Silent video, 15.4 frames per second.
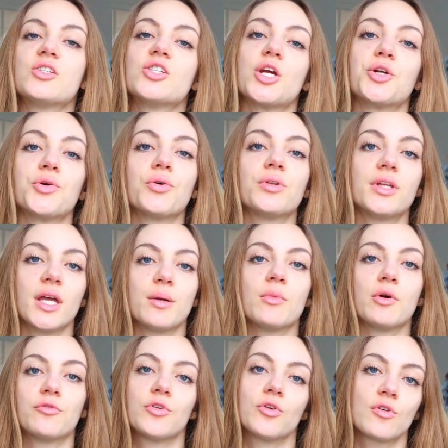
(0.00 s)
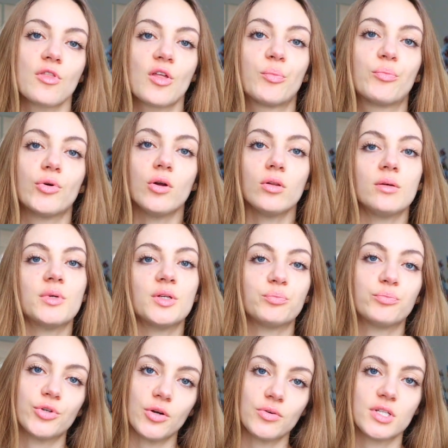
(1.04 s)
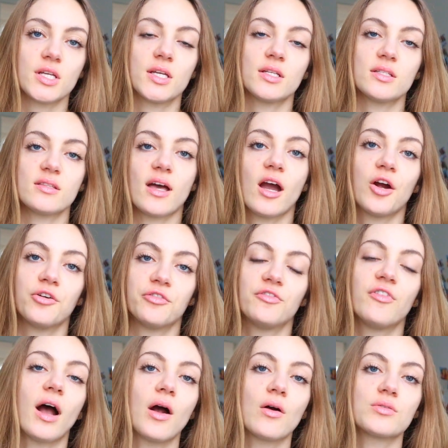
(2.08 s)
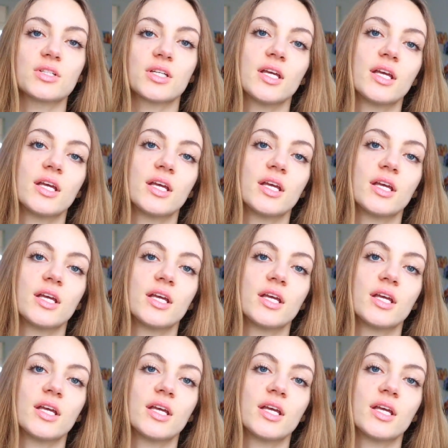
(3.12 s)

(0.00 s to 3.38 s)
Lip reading: the general name for the prolamine proteins that are found